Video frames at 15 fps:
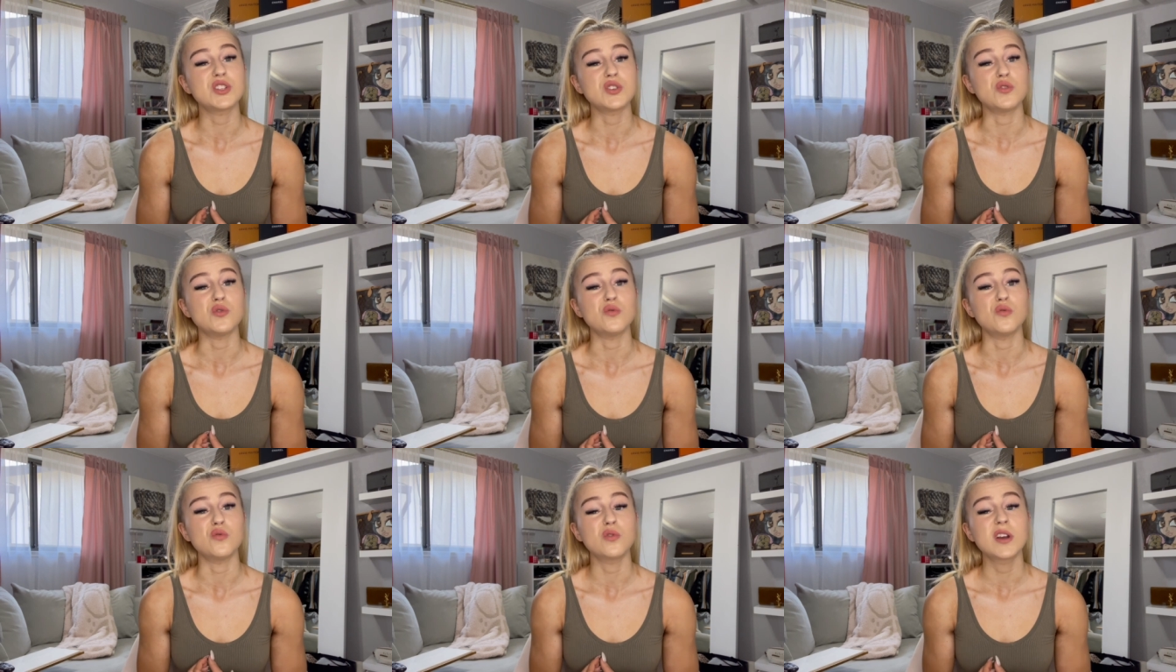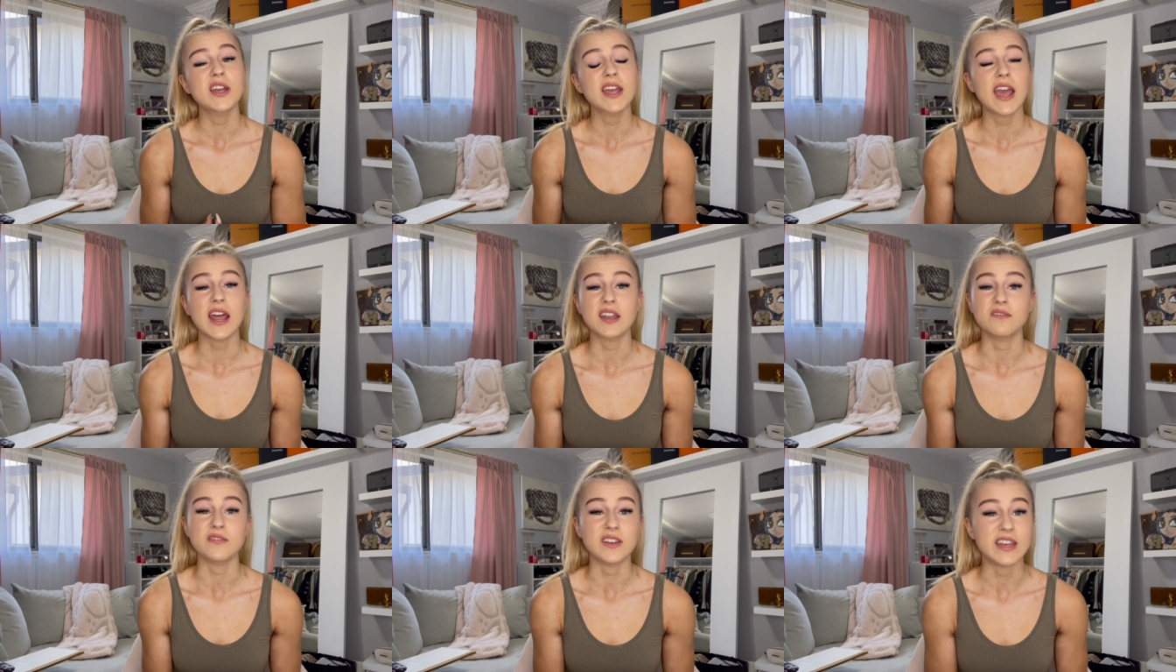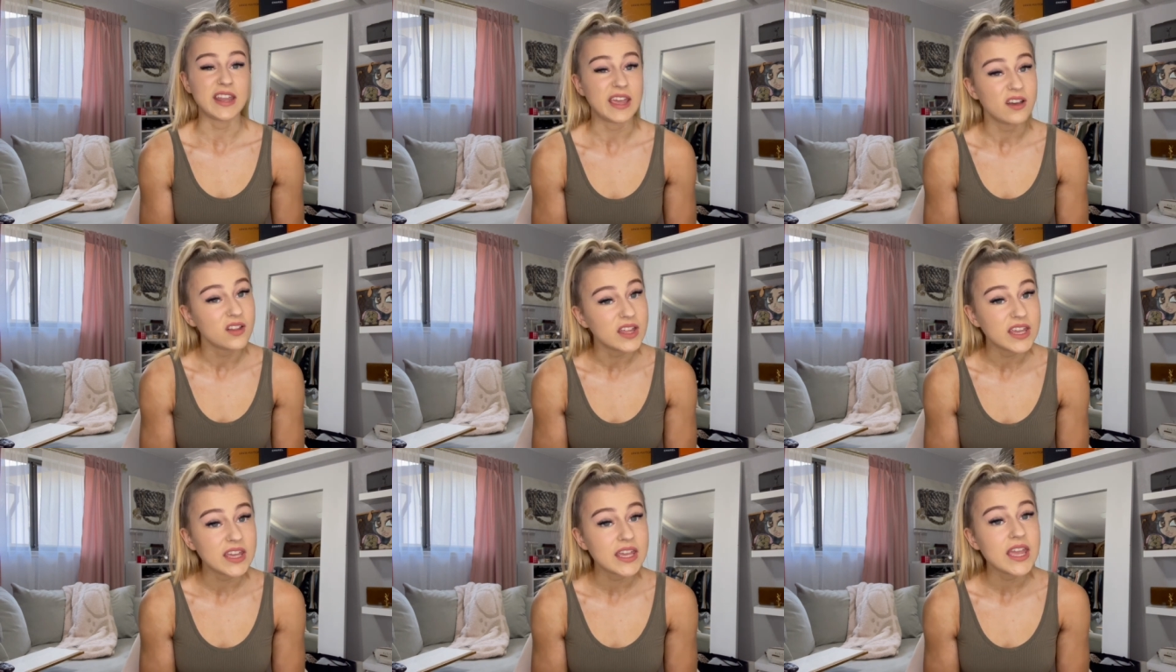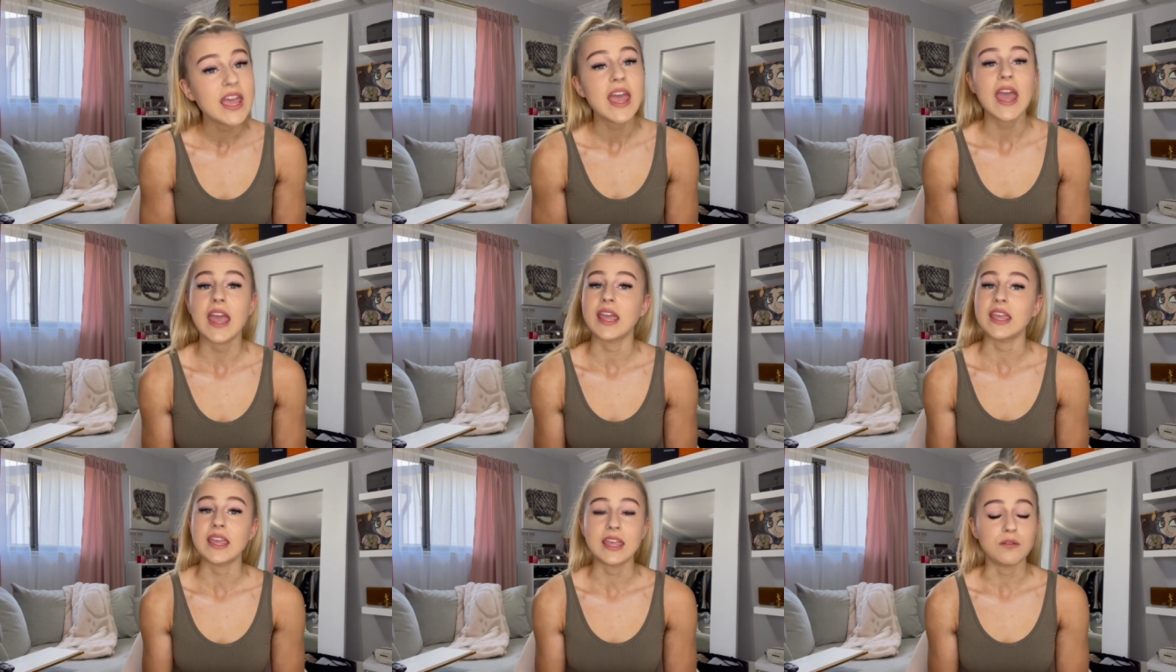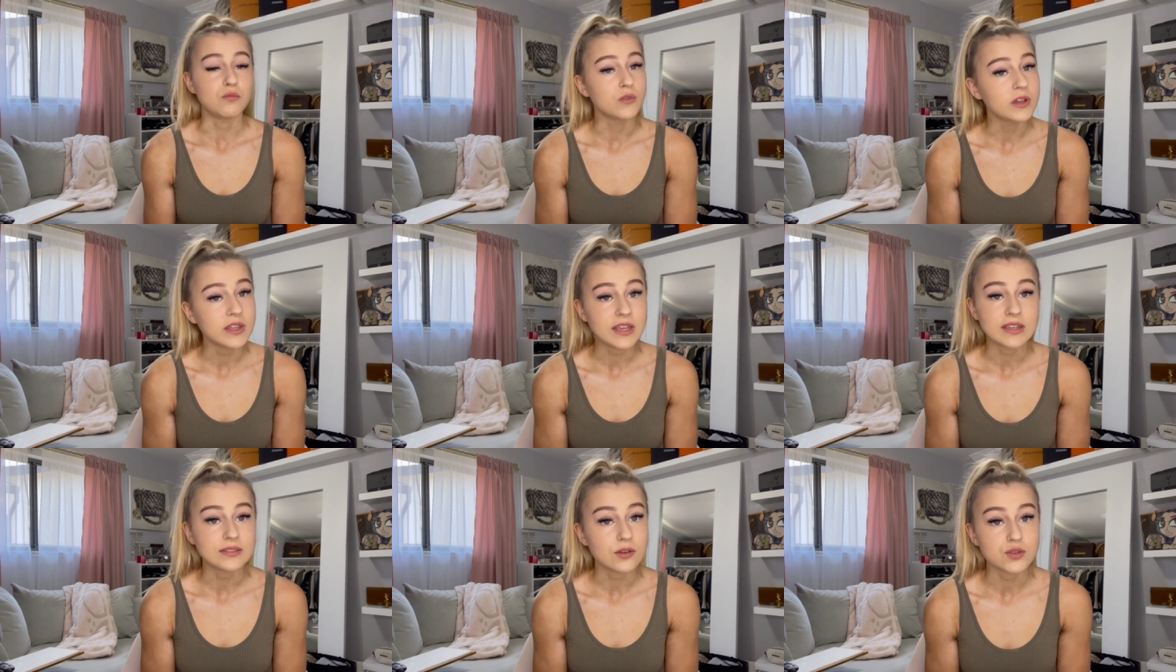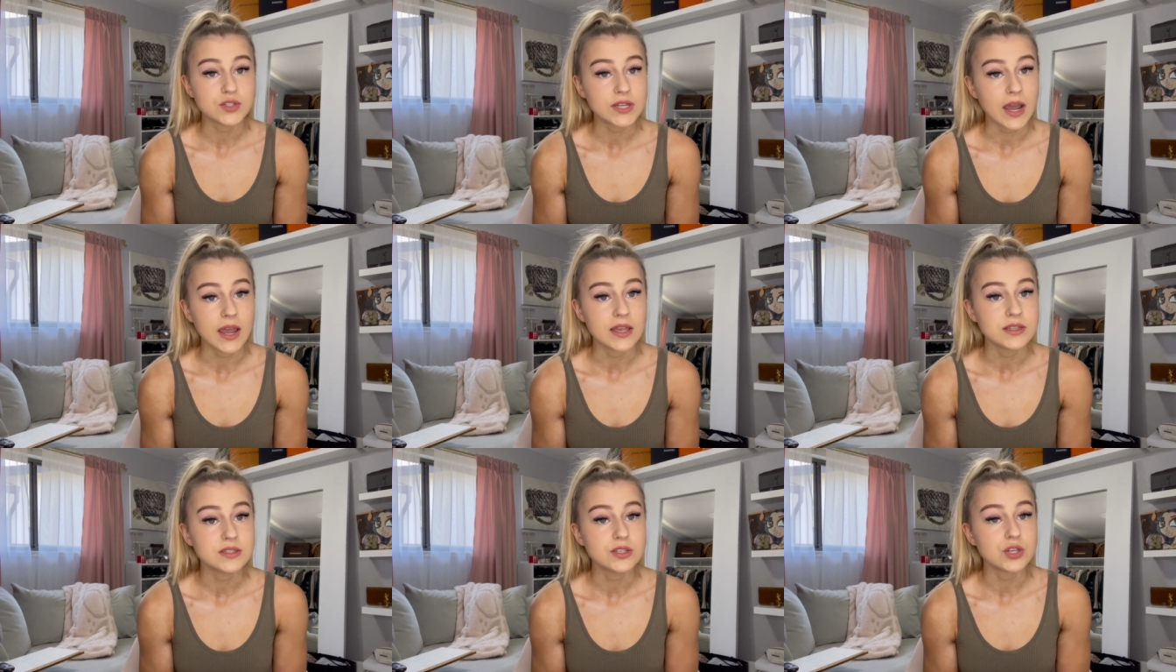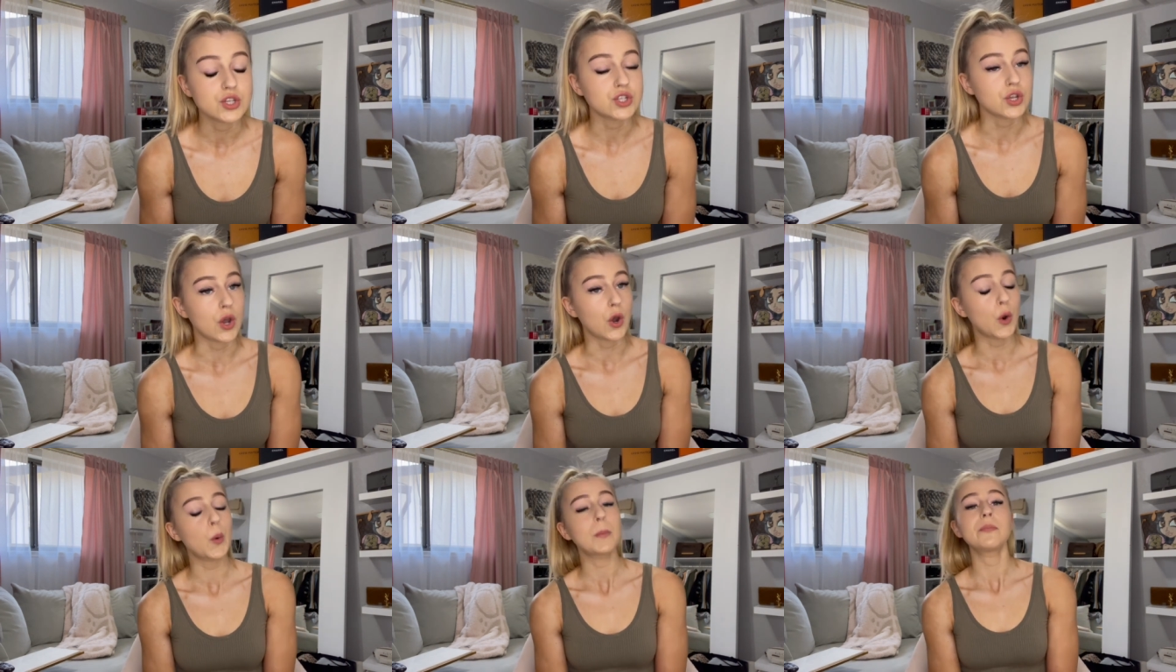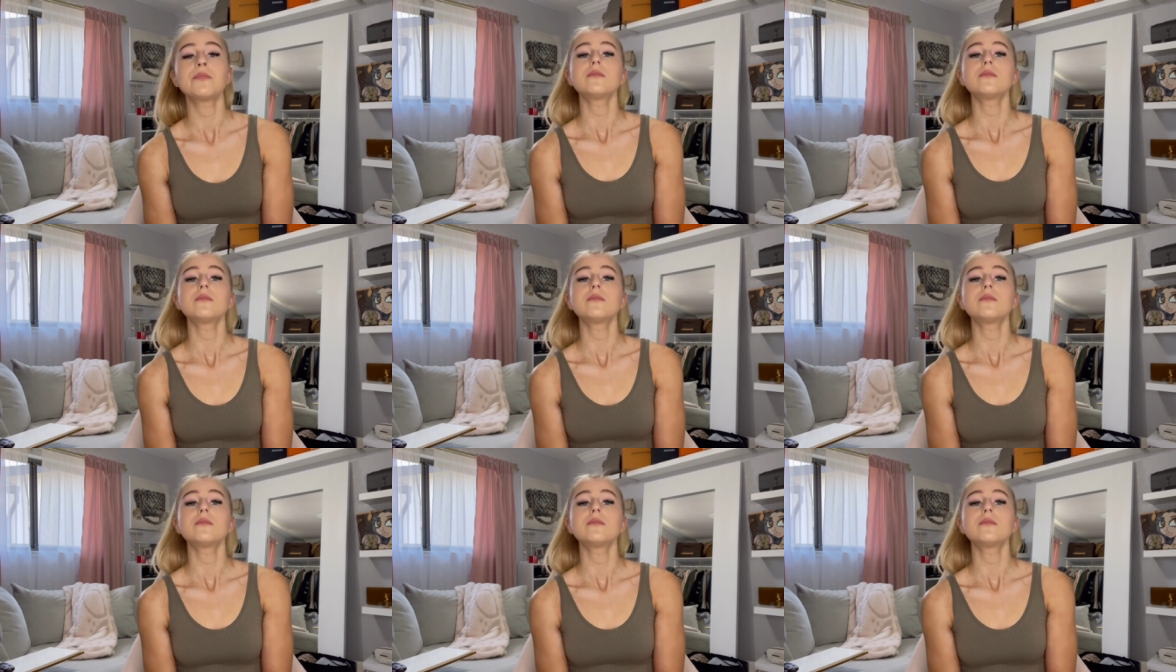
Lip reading: to kind of nail it and really get those tie-ins to show,